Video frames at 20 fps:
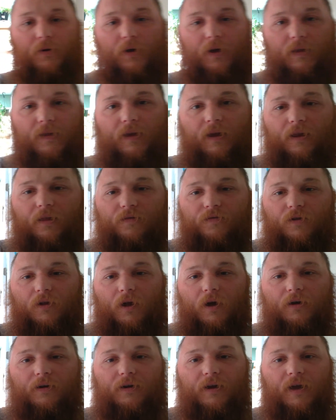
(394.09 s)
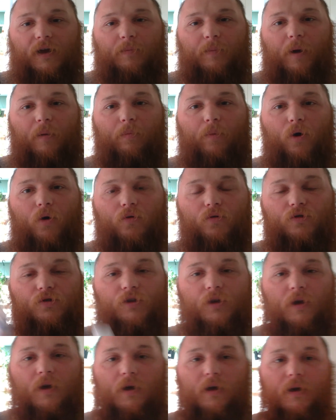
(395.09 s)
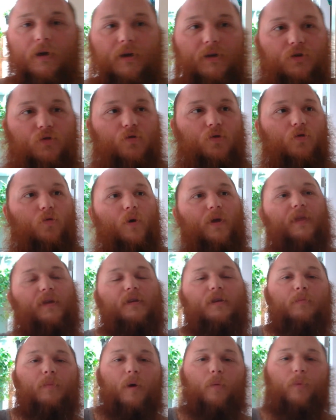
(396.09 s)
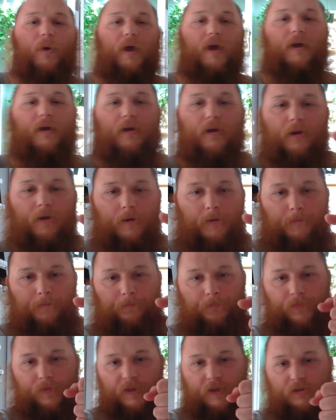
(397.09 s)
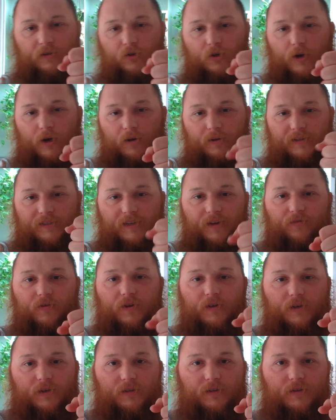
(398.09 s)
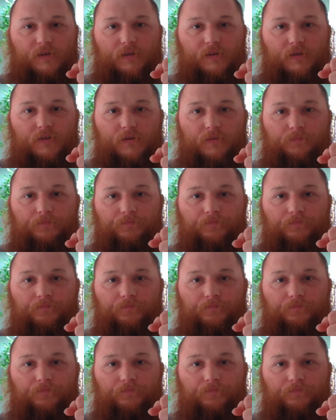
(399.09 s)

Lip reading: At the end of a long day, my bones, because the way they did my back, they took out 7 discs